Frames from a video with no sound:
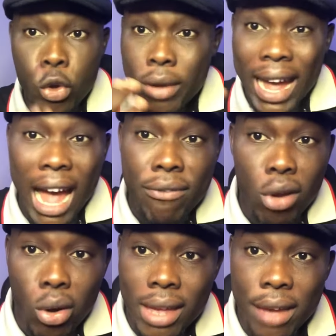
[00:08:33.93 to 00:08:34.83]
You can have
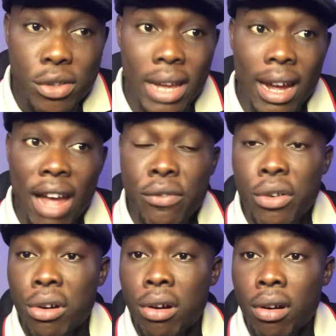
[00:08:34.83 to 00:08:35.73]
your lawyers, you can have
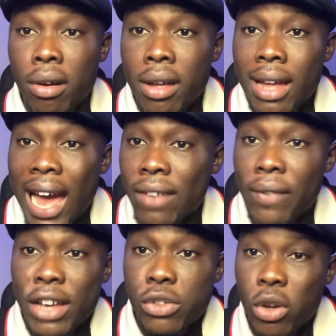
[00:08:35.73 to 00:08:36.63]
your
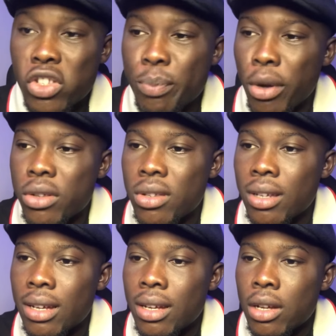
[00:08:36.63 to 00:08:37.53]
advisors, but
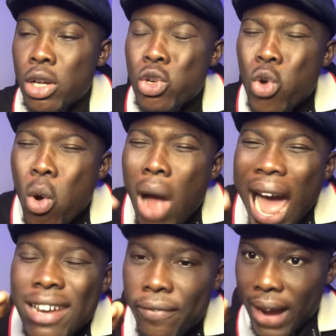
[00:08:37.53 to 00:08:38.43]
no
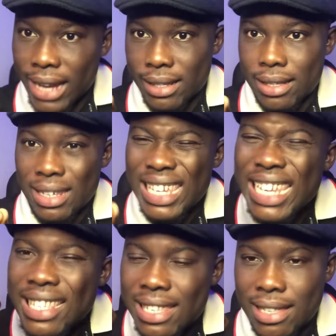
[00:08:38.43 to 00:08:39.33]
advice
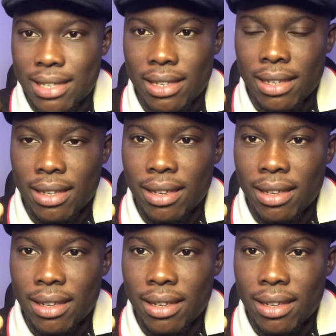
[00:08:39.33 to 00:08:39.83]
hits